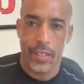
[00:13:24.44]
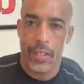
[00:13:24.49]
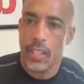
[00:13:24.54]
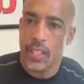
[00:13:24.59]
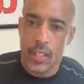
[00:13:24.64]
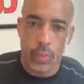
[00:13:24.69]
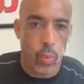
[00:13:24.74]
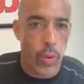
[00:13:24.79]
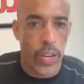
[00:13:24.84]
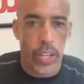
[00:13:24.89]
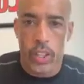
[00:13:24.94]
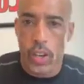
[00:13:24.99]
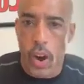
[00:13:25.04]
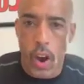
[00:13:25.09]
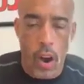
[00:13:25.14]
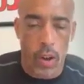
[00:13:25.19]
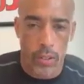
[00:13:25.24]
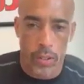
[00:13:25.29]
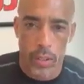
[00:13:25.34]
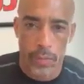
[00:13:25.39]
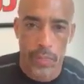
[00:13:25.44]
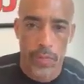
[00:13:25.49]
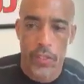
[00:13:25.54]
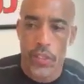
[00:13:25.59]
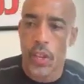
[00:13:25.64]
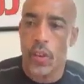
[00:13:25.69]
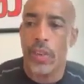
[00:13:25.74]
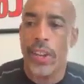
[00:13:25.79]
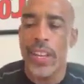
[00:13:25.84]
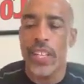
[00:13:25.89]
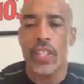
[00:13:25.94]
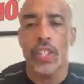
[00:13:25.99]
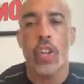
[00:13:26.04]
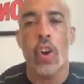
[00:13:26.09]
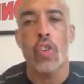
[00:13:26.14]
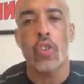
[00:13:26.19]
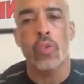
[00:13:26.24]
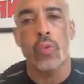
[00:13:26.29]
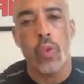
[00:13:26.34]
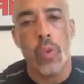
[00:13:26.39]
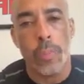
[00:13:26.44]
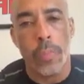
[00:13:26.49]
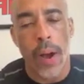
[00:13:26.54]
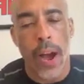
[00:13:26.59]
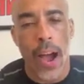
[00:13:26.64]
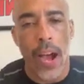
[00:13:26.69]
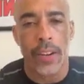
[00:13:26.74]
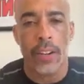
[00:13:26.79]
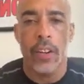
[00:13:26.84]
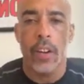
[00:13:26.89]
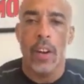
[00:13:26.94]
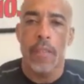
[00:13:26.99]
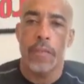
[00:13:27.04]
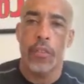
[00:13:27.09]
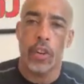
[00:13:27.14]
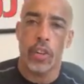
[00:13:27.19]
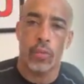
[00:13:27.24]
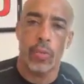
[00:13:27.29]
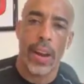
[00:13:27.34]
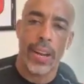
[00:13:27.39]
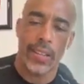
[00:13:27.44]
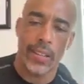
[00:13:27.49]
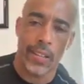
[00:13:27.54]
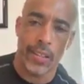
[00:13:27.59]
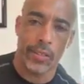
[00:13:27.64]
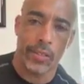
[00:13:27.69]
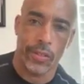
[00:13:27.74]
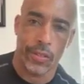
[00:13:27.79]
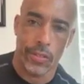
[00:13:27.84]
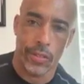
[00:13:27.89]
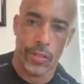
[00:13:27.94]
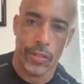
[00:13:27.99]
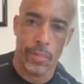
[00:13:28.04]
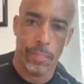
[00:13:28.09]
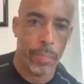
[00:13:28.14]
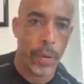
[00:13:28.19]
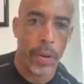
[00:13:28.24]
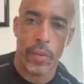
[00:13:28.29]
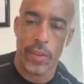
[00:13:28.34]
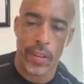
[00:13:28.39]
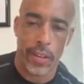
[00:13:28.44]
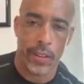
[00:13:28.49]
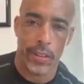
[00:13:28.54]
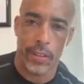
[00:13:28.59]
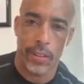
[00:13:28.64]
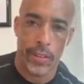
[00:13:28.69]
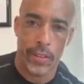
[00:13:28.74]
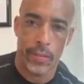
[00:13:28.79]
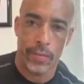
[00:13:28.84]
This is what it costs. There is no Groupon for greatness. Period.